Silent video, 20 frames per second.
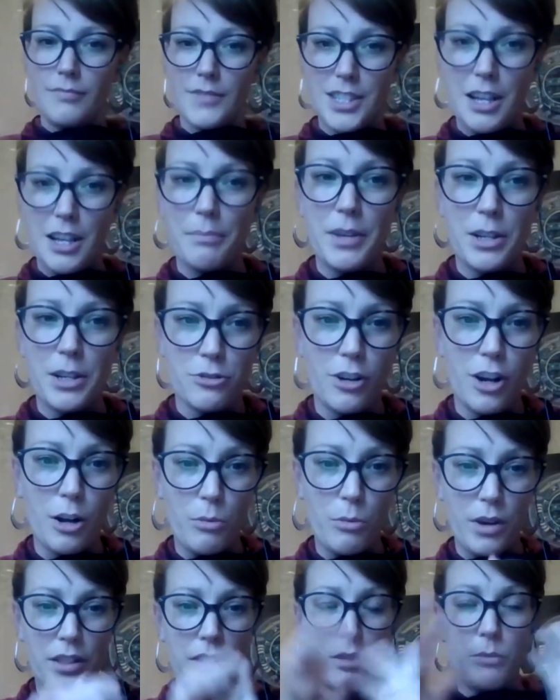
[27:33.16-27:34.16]
something's
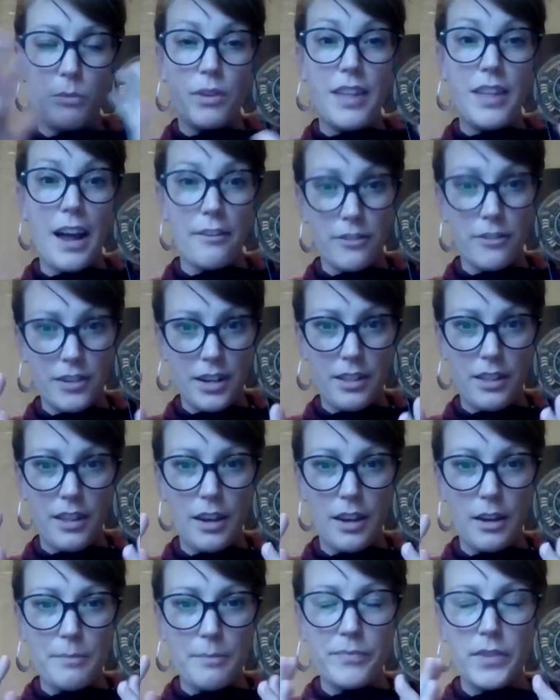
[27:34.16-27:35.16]
wrong with
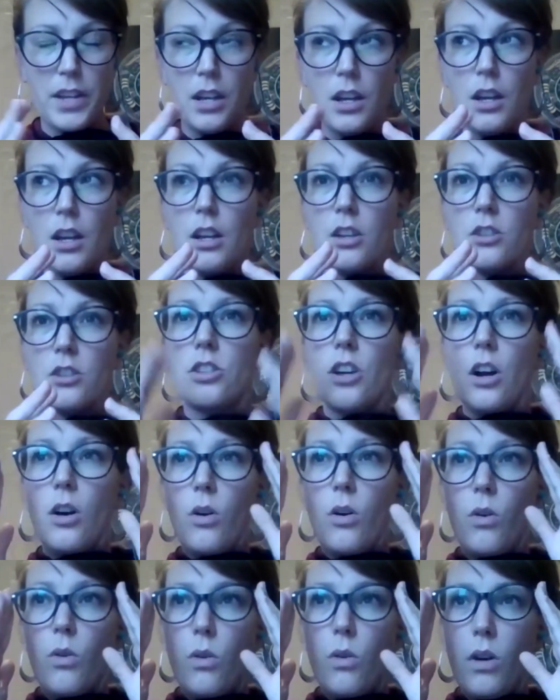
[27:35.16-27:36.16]
everything.
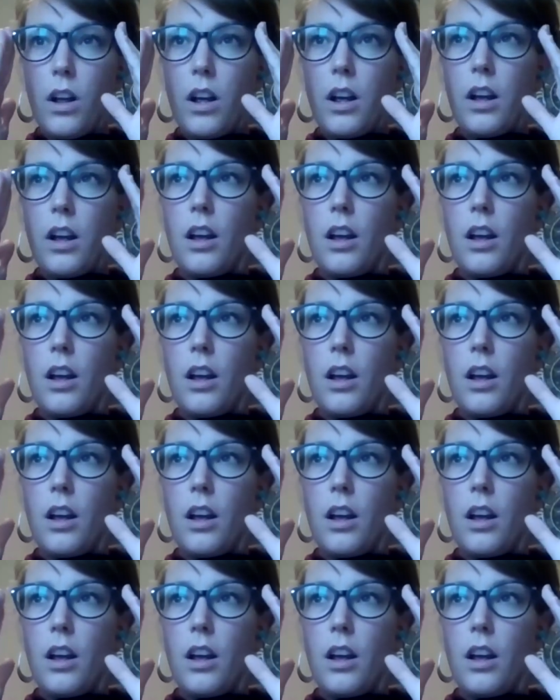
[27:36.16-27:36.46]
So